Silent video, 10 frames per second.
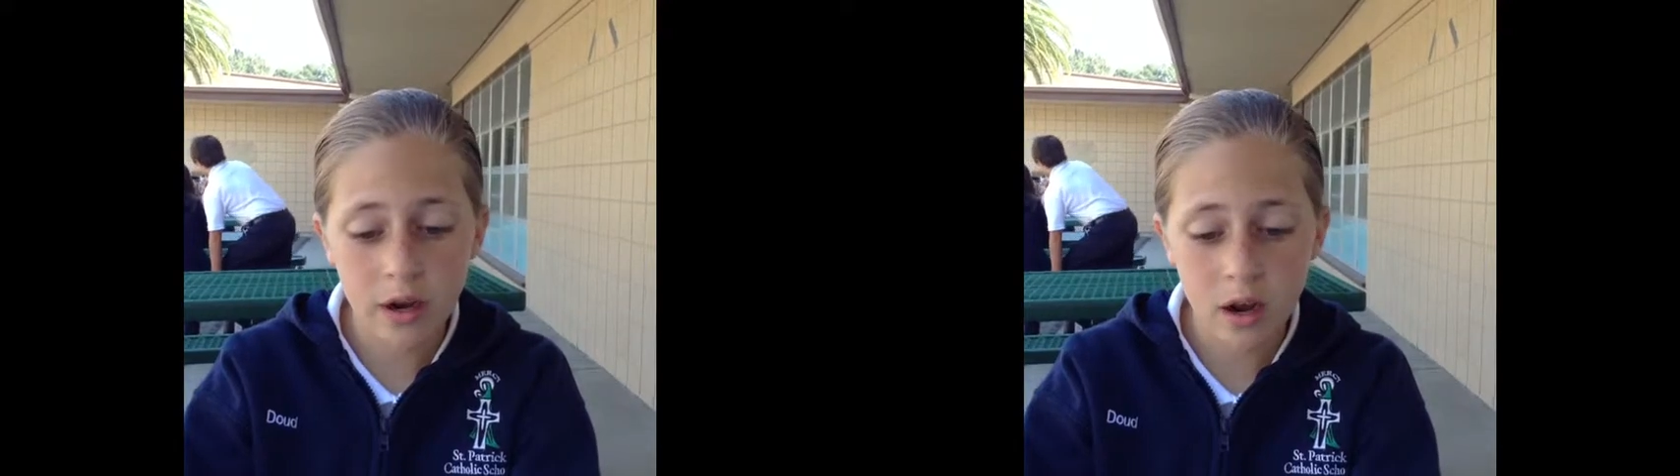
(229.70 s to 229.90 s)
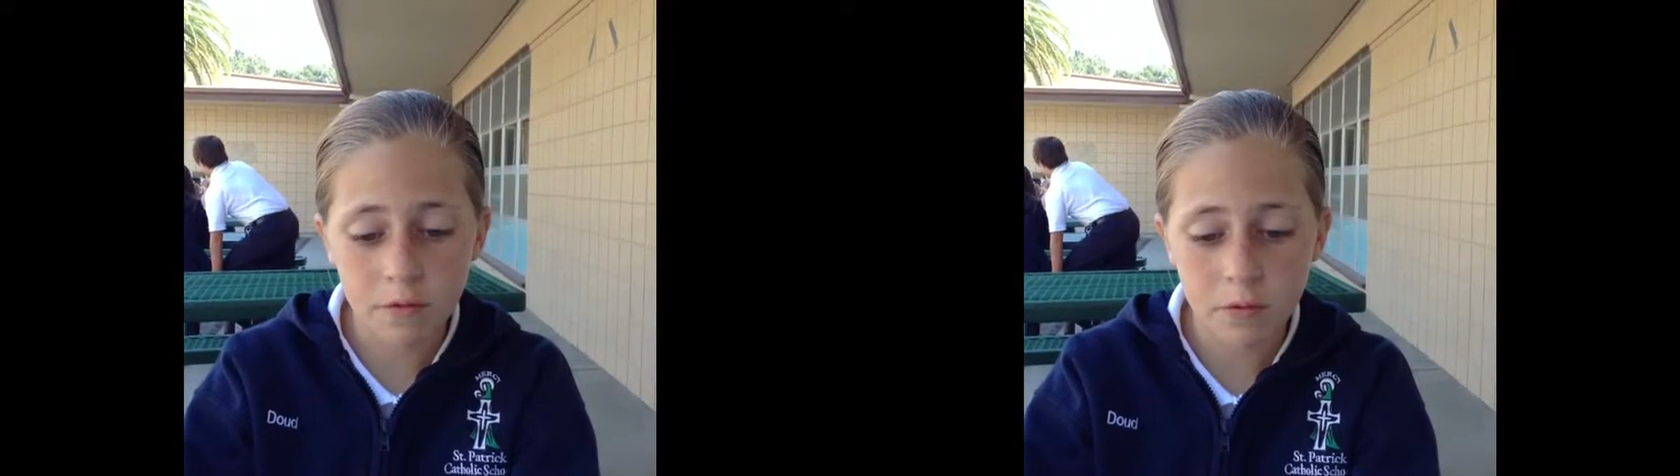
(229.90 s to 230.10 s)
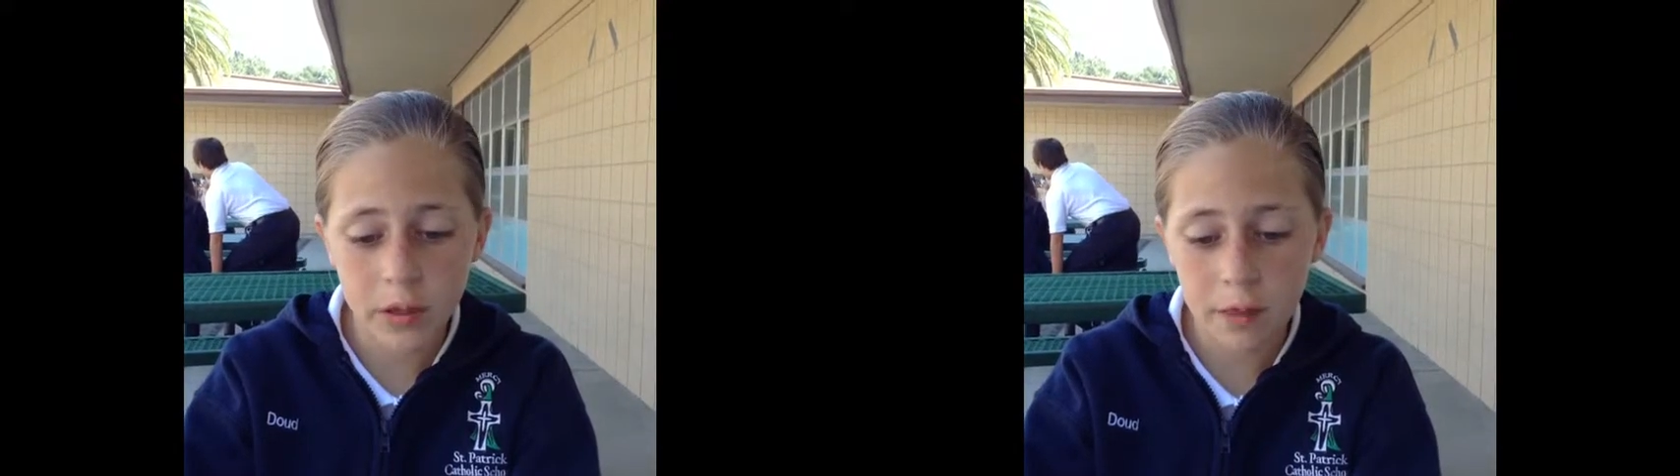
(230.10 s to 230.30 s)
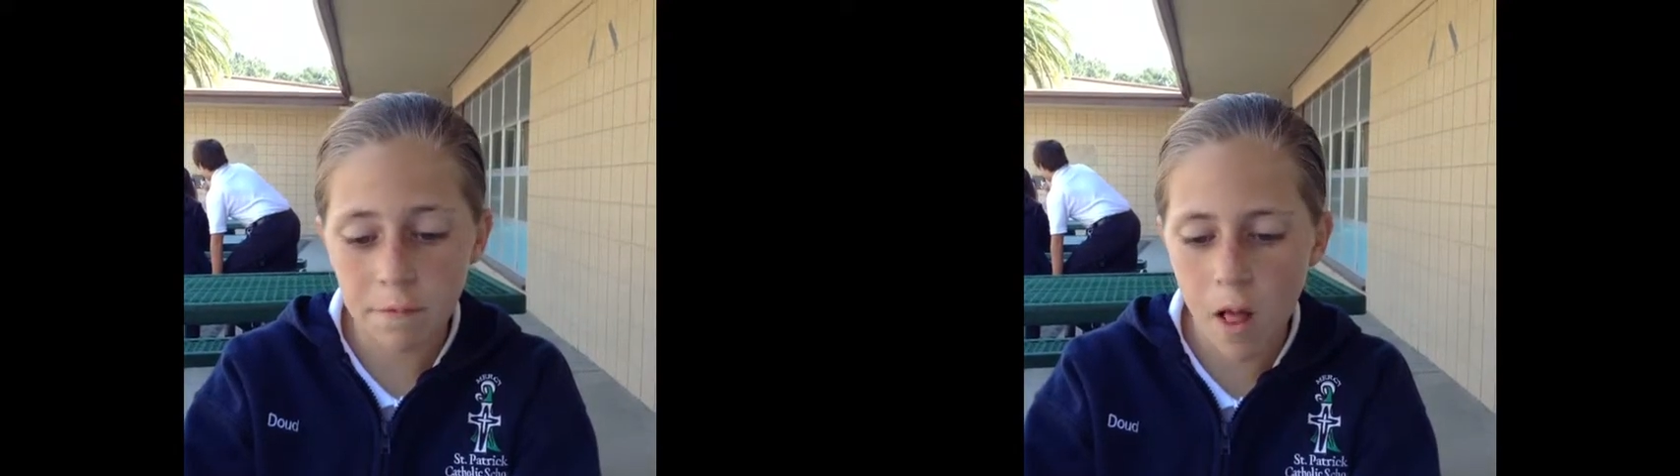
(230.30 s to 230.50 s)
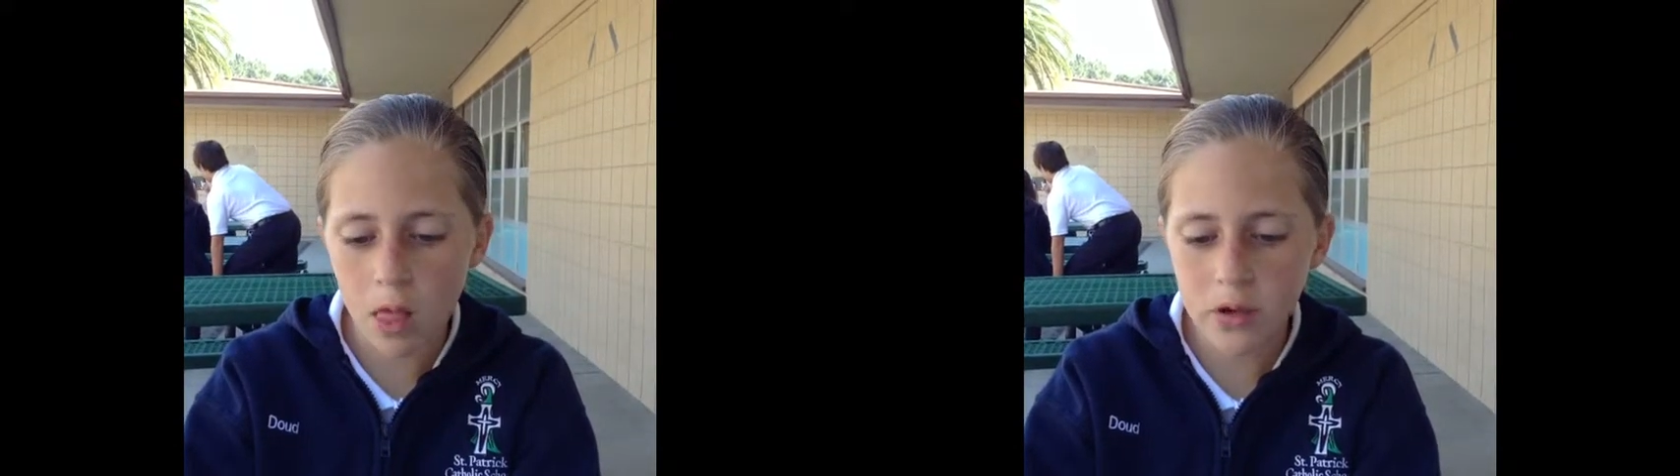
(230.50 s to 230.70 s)
of when the
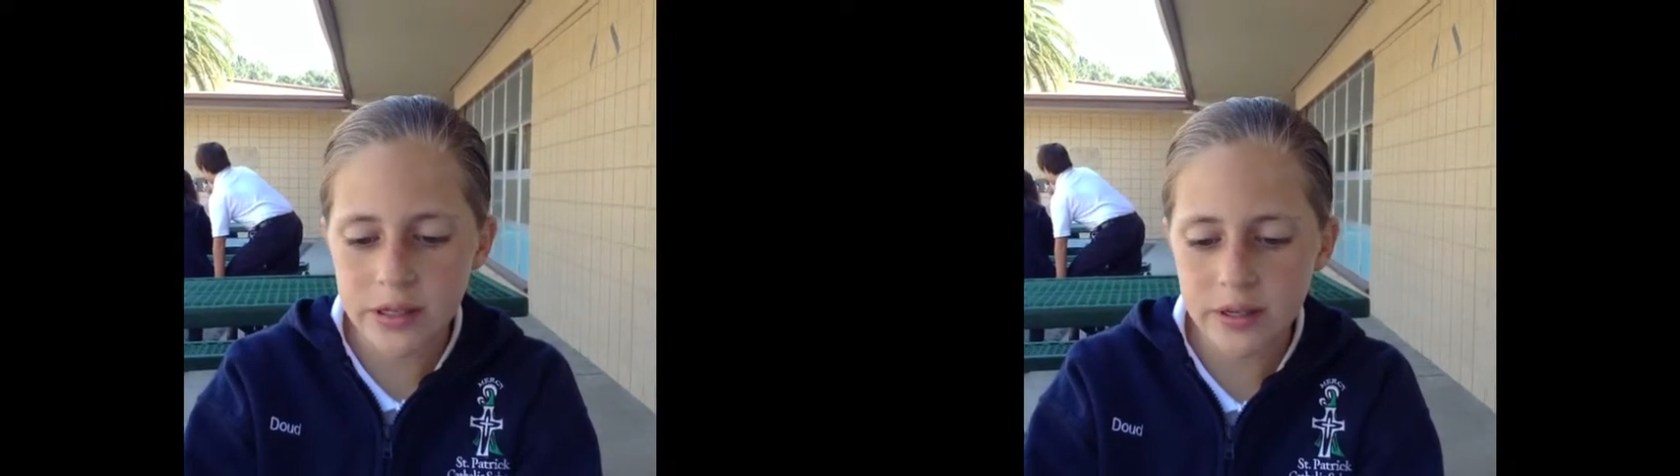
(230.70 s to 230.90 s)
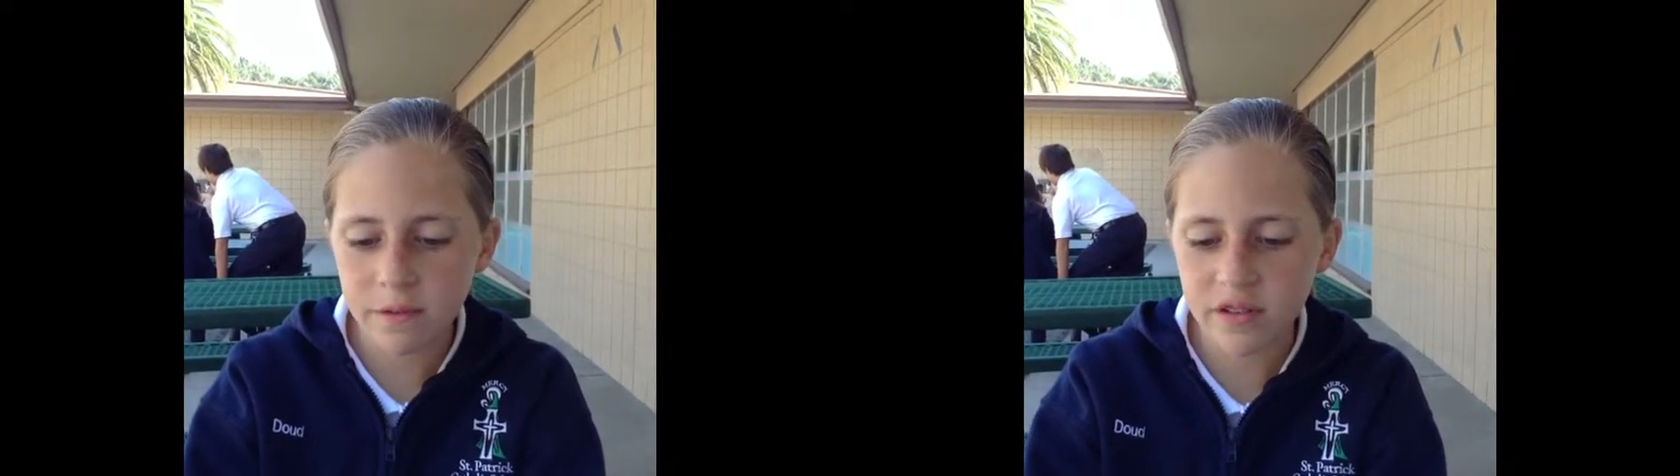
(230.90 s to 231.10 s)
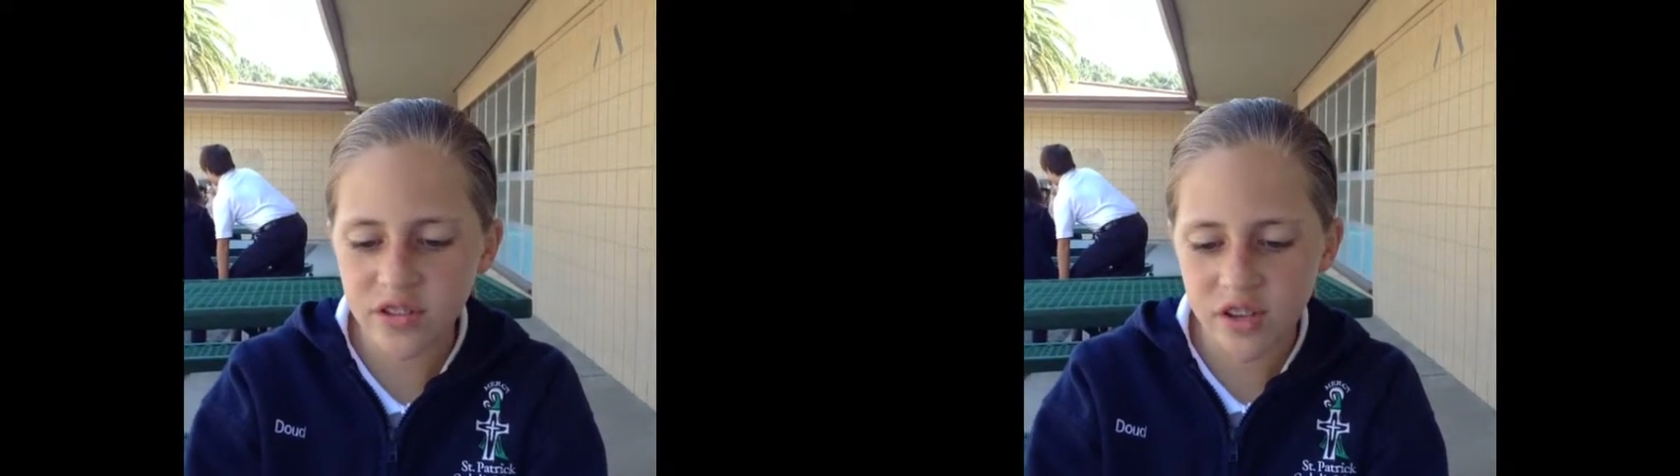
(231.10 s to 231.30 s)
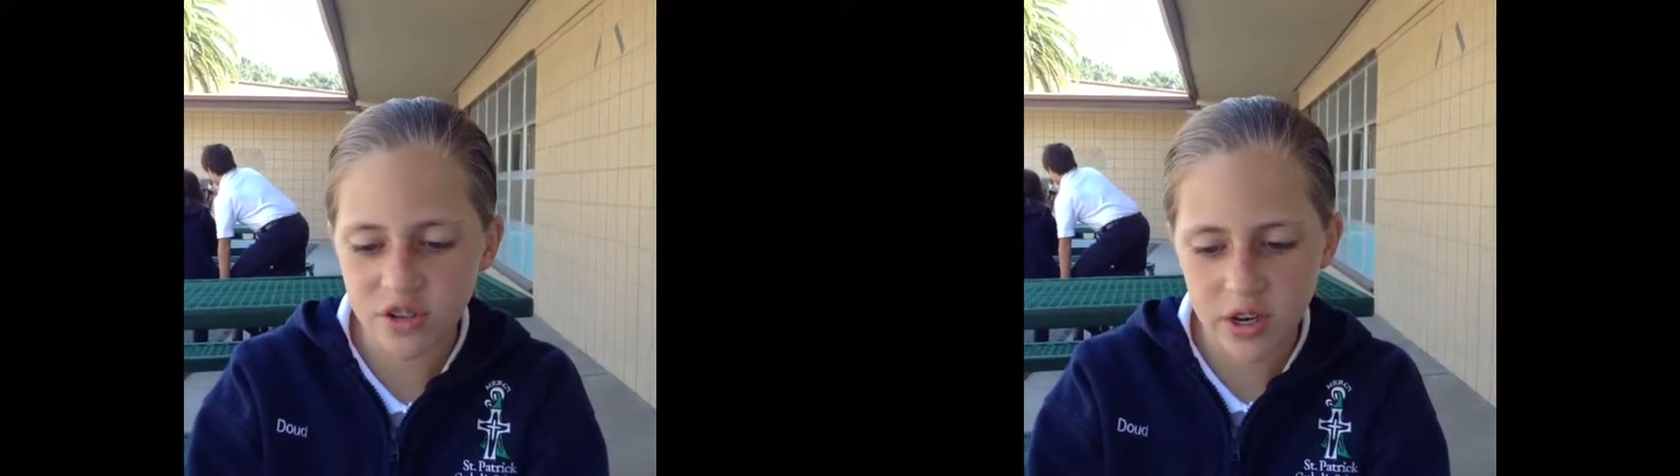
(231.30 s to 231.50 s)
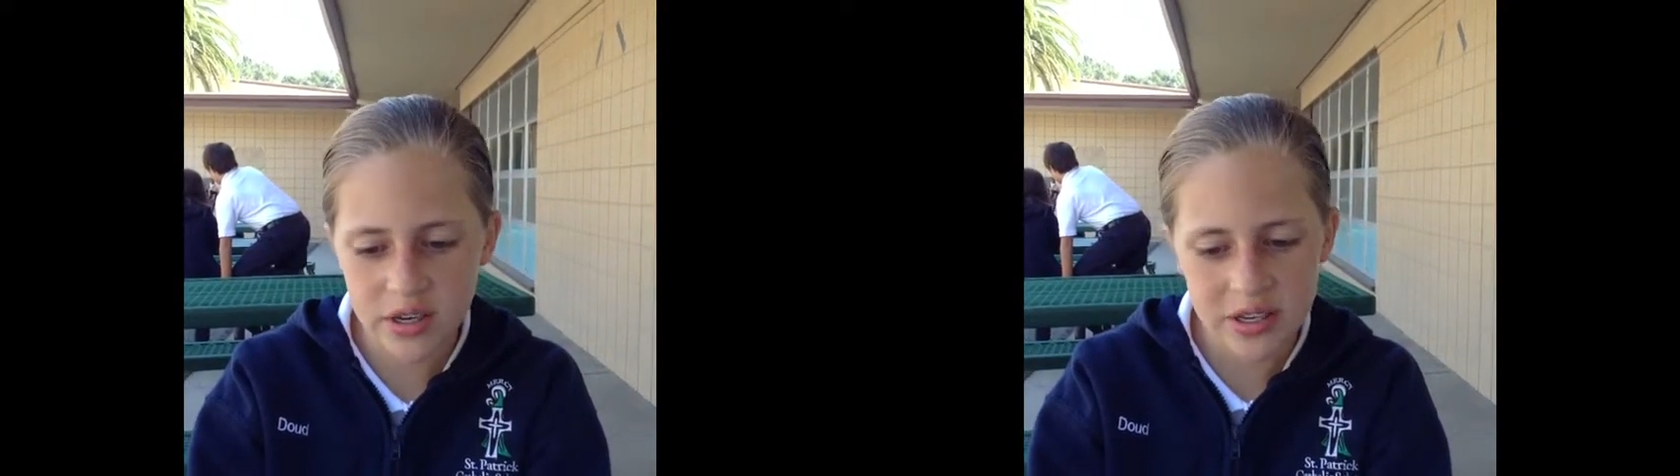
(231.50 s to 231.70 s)
following
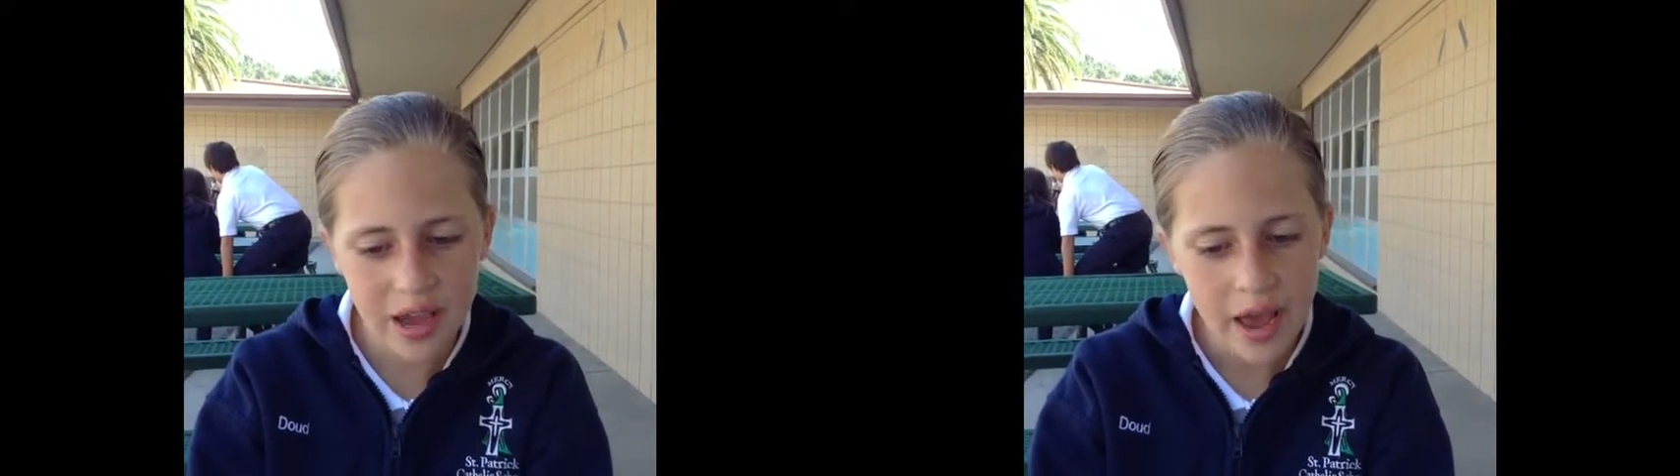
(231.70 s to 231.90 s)
civilizations